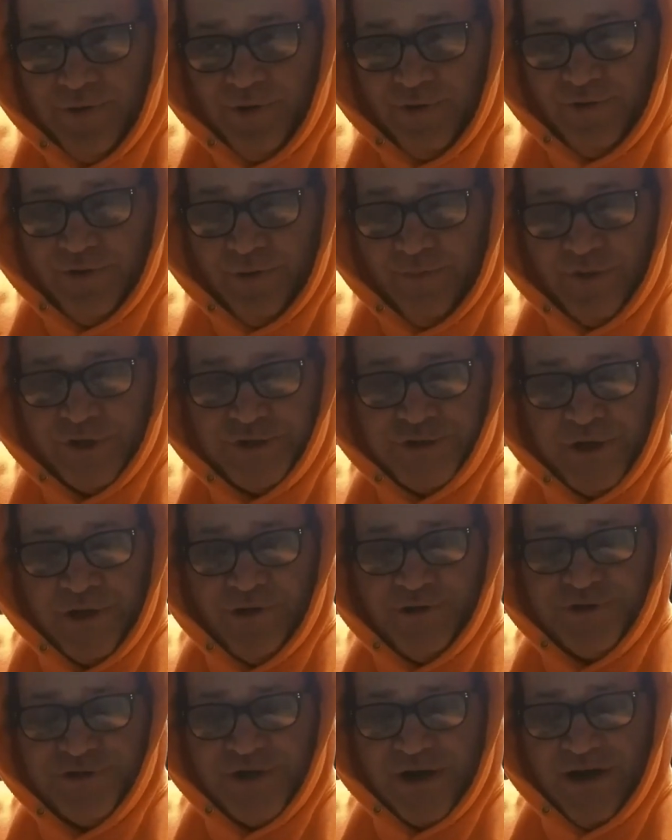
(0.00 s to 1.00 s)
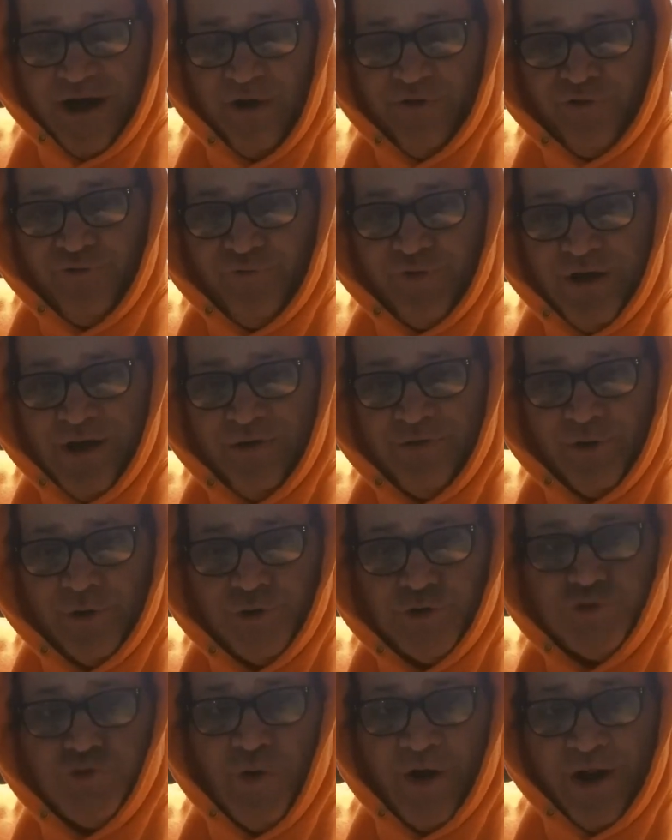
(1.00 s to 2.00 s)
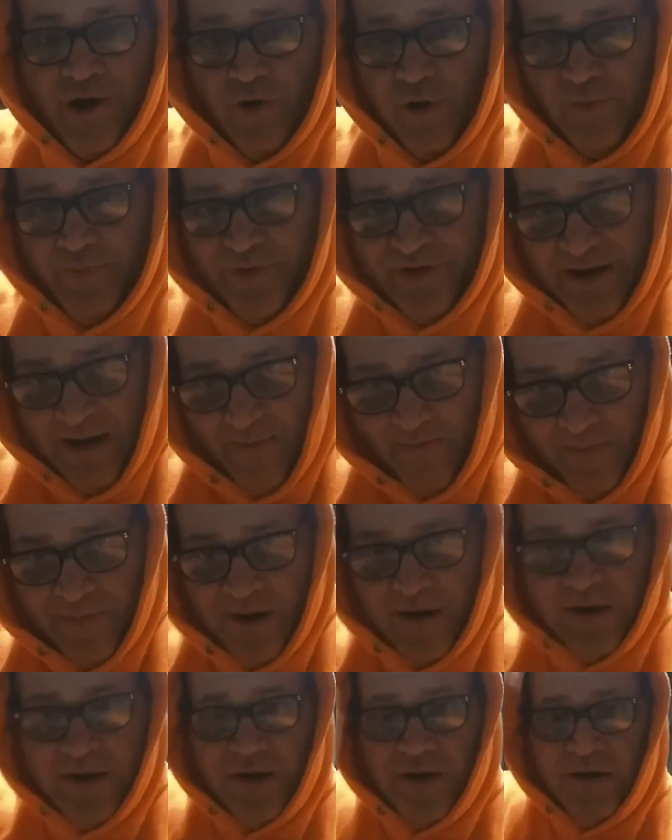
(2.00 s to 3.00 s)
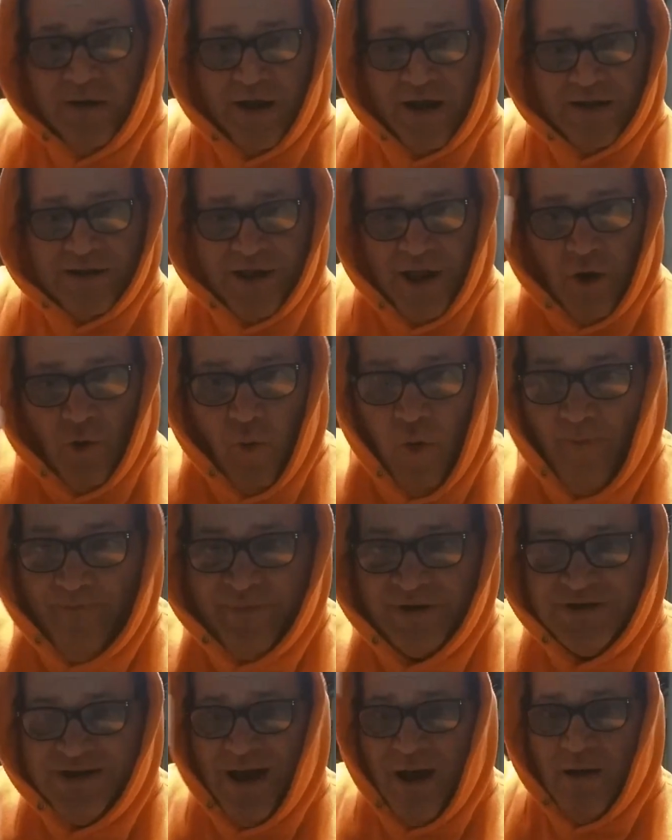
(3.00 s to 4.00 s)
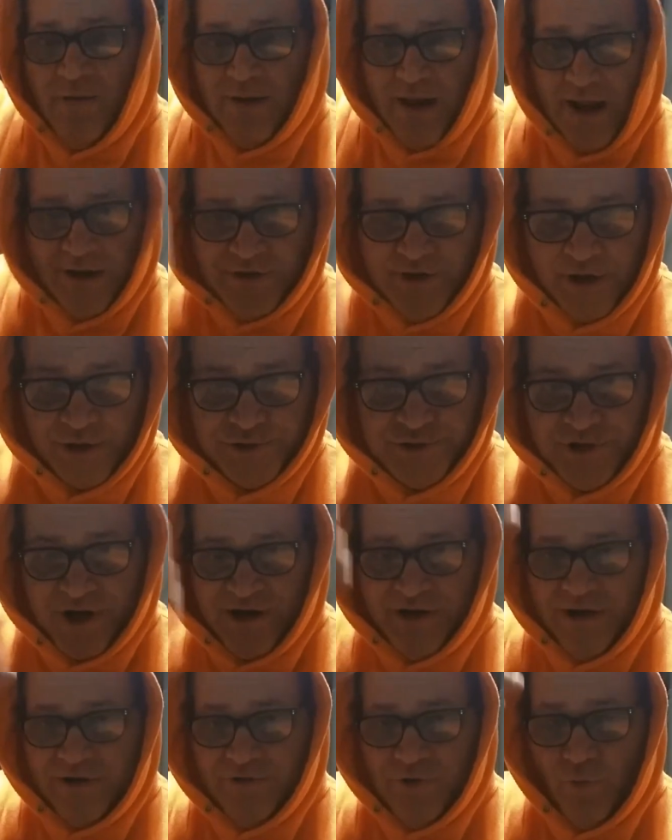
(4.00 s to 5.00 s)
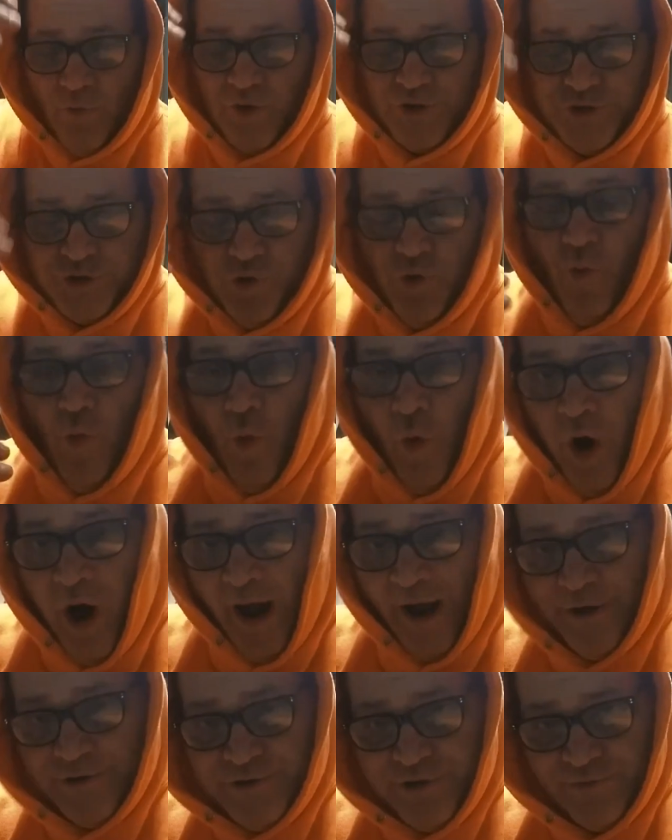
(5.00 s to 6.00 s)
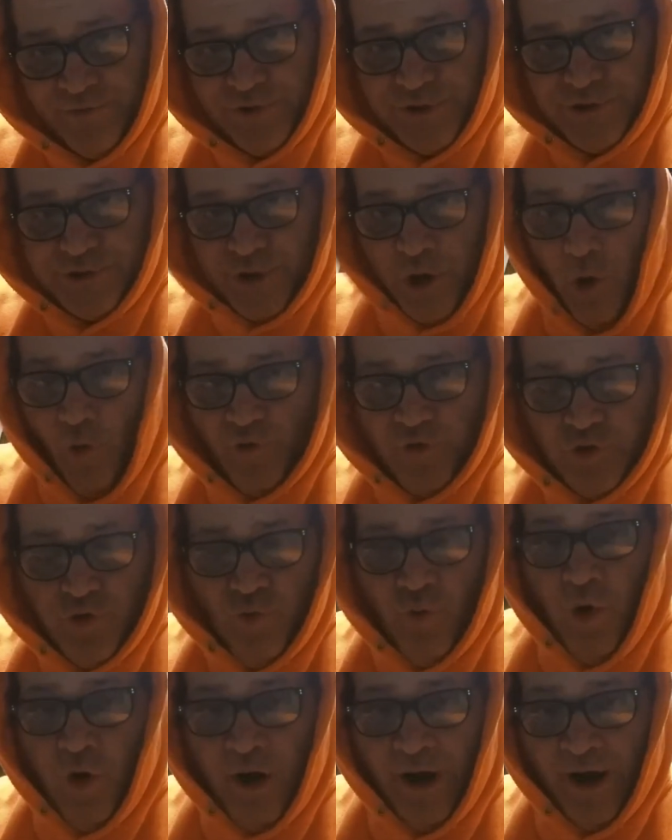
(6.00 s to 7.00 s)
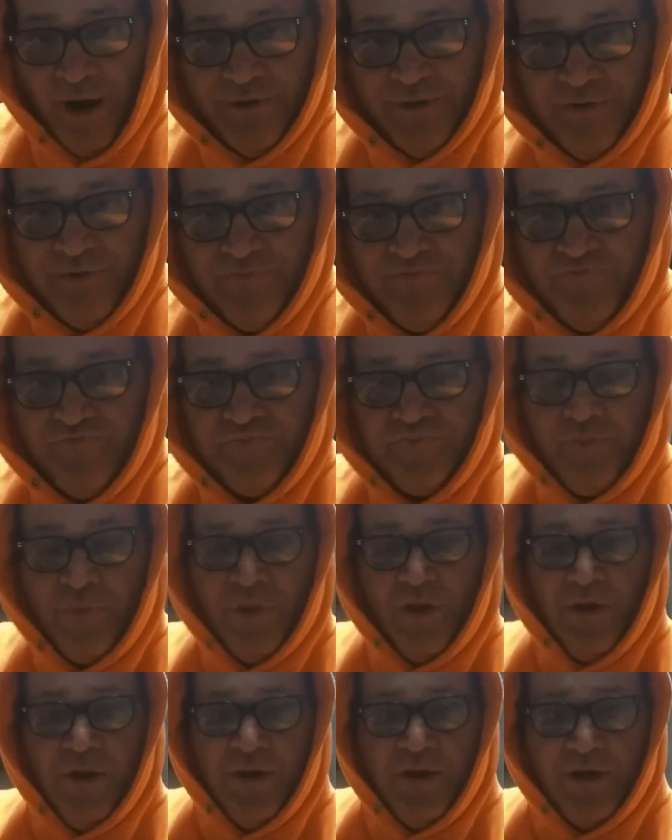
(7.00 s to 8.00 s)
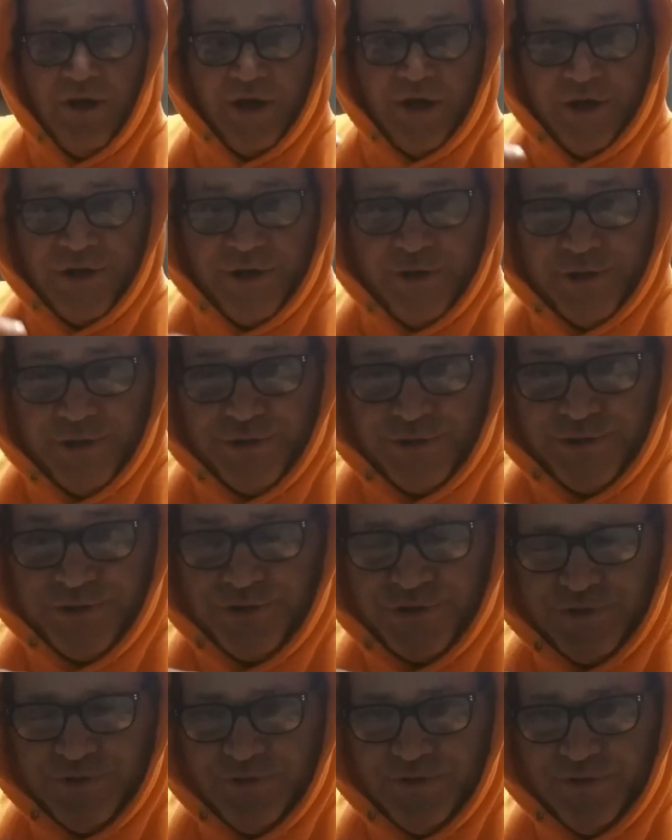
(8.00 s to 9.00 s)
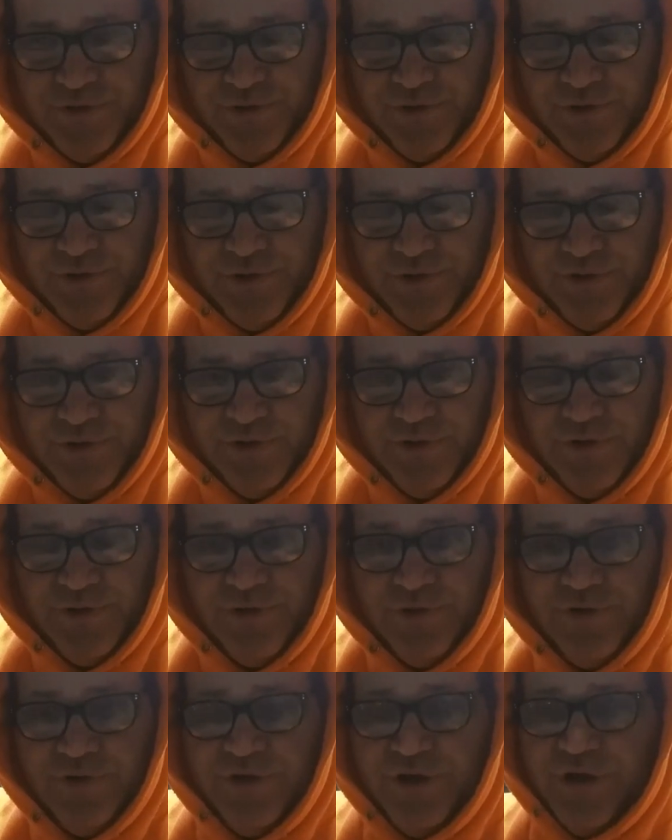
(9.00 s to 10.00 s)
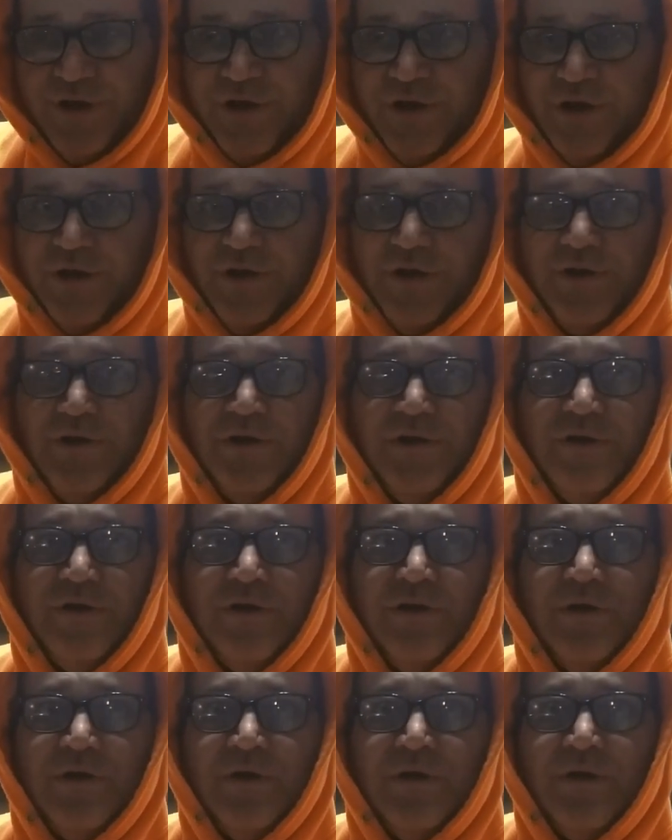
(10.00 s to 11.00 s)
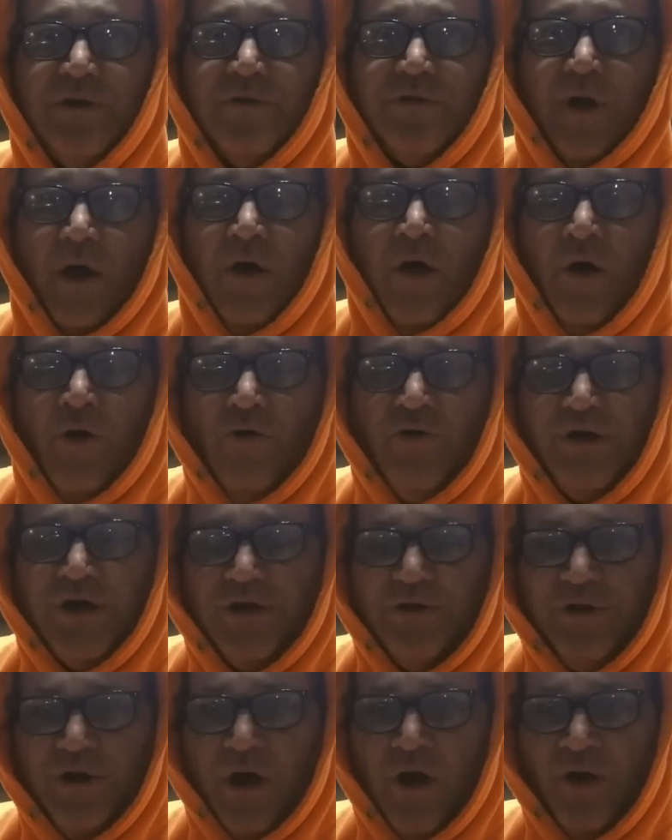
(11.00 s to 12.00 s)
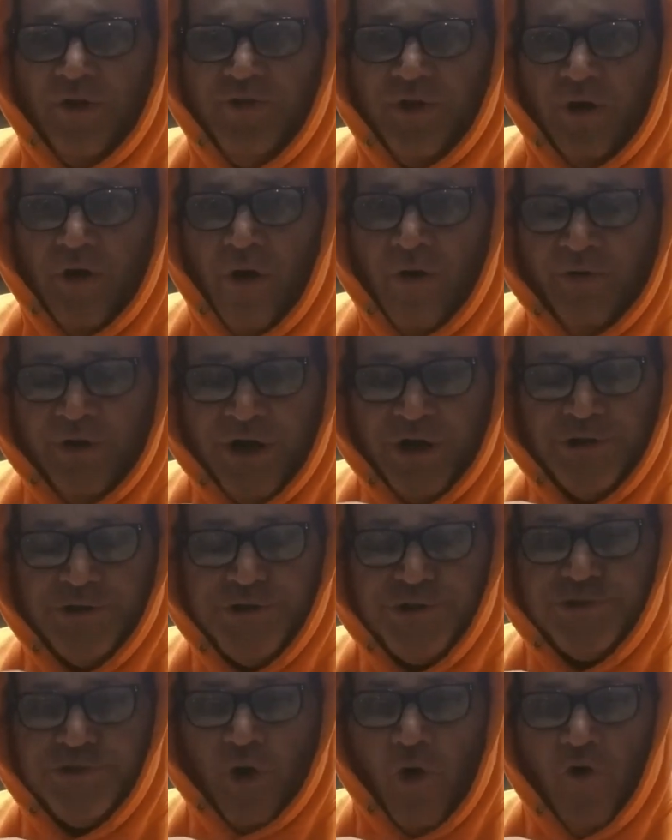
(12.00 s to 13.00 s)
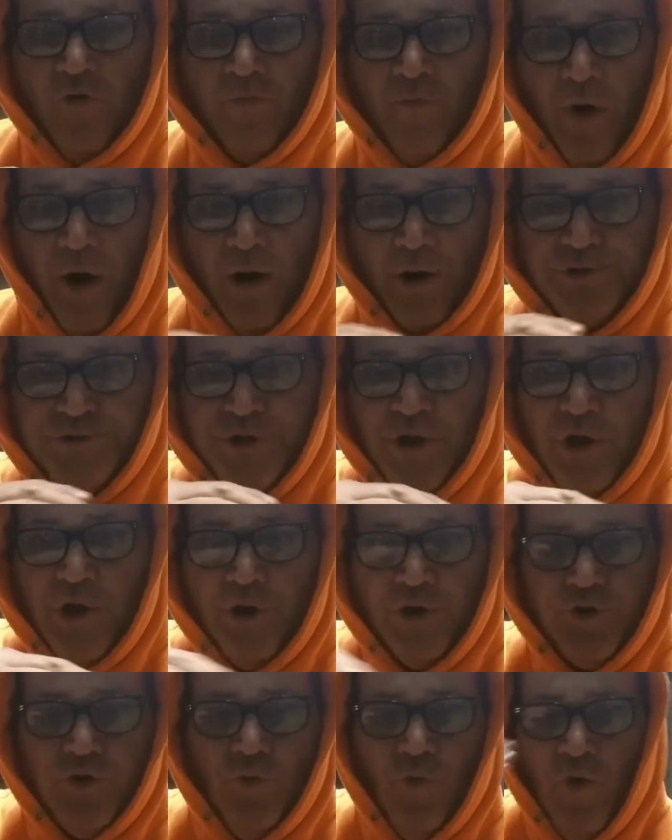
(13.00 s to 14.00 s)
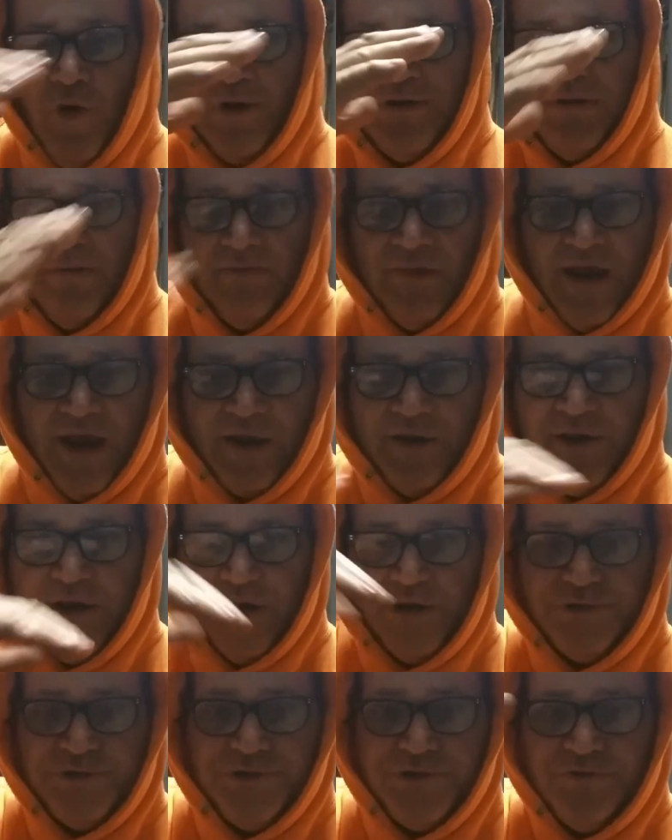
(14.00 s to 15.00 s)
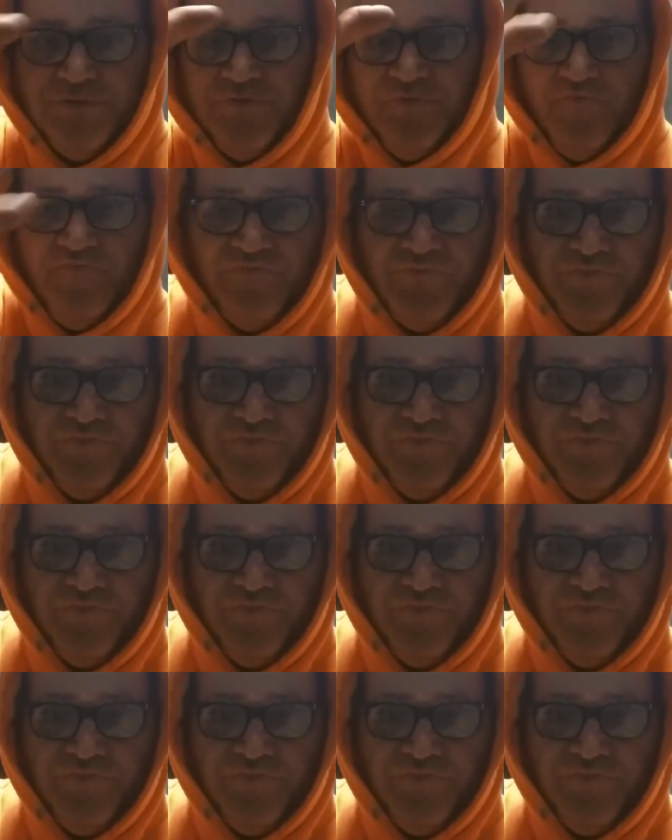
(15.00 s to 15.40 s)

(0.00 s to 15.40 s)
your machine's set at 320 RPM, and they go up and down like this. And what you want, the result you want, is the honing stone marks, you want them like this.